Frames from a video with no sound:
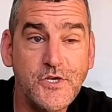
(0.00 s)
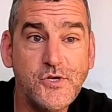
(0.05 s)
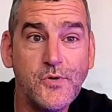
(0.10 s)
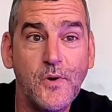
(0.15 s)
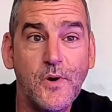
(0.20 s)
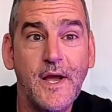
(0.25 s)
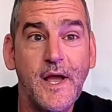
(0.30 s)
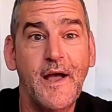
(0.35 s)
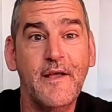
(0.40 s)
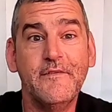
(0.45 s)

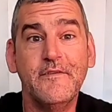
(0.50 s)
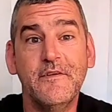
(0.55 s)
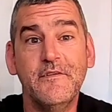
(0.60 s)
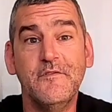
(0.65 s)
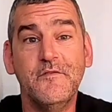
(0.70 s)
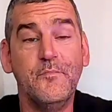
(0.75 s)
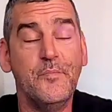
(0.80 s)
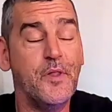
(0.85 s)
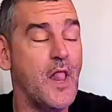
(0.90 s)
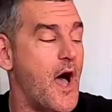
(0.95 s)
sure, guys, because
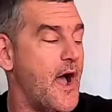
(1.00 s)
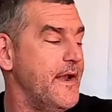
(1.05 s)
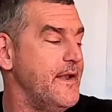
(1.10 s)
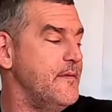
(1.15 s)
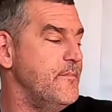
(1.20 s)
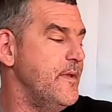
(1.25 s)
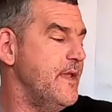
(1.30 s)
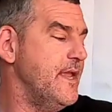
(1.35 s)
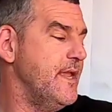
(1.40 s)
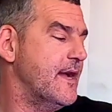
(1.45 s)
it's
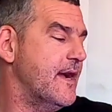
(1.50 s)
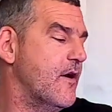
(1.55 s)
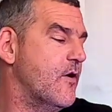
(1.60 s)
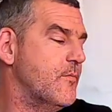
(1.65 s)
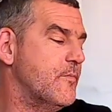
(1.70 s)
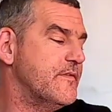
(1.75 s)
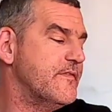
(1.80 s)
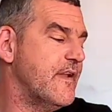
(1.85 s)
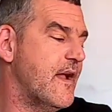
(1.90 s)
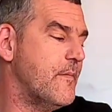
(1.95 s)
blinding me. I
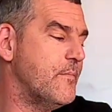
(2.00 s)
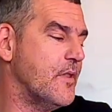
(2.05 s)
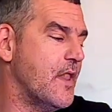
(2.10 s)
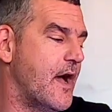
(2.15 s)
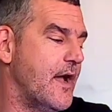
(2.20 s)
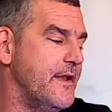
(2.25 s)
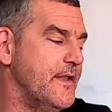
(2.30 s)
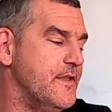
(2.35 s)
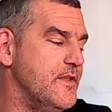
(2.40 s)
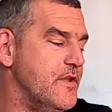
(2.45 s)
hope it's not
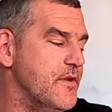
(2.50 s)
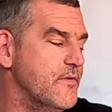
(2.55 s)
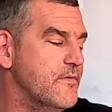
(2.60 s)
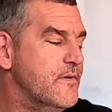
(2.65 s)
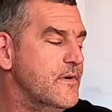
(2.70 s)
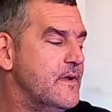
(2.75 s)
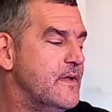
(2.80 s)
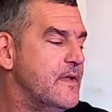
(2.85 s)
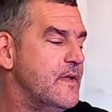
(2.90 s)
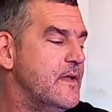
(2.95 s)
blinding you.
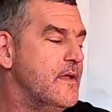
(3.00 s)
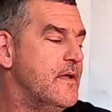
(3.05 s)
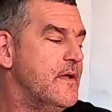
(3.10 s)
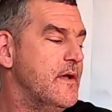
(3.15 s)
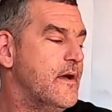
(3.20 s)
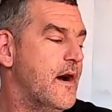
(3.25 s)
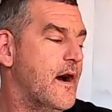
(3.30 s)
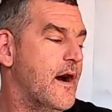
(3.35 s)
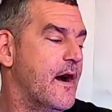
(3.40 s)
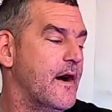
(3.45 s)

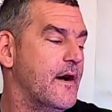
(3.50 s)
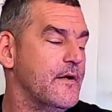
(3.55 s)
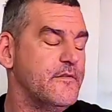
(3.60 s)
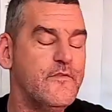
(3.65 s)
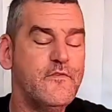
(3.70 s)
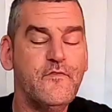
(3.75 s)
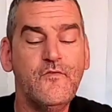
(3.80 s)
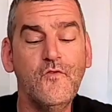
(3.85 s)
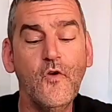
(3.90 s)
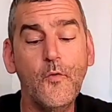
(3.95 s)

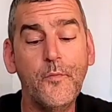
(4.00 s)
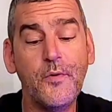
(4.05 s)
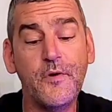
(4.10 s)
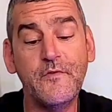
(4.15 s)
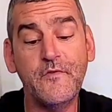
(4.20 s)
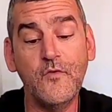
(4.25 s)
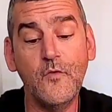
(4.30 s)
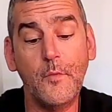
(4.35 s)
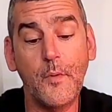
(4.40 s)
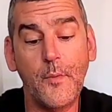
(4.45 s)
It's super,
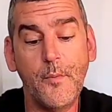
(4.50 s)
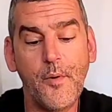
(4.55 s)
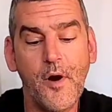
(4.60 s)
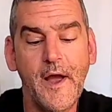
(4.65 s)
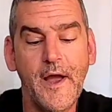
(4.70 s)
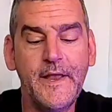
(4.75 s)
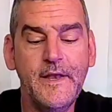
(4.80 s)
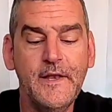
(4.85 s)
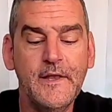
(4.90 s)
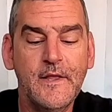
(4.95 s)
super
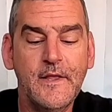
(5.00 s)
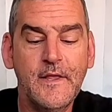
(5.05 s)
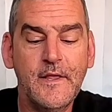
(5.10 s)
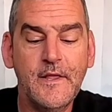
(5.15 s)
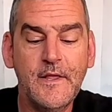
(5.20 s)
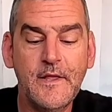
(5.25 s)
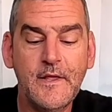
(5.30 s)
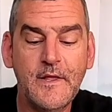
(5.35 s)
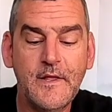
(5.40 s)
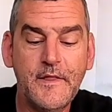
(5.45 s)
bright.
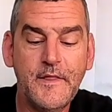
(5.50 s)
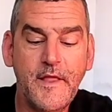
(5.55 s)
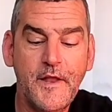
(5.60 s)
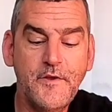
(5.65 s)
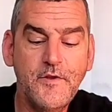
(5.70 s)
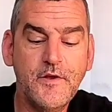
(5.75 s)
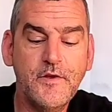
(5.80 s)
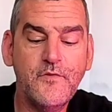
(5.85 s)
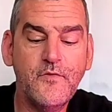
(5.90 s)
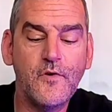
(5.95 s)
Then
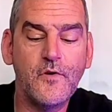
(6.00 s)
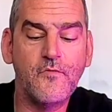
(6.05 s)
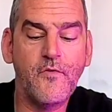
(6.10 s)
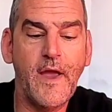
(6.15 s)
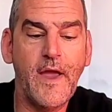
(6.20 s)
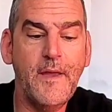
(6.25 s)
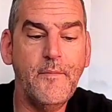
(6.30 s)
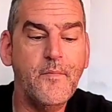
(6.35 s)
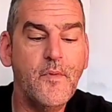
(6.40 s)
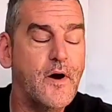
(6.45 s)
you can do the
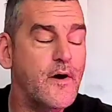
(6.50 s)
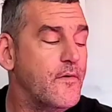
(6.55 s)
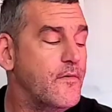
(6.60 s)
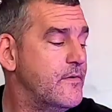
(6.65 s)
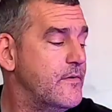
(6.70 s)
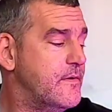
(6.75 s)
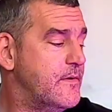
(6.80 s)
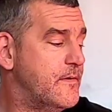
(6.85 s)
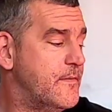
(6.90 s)
rainbow.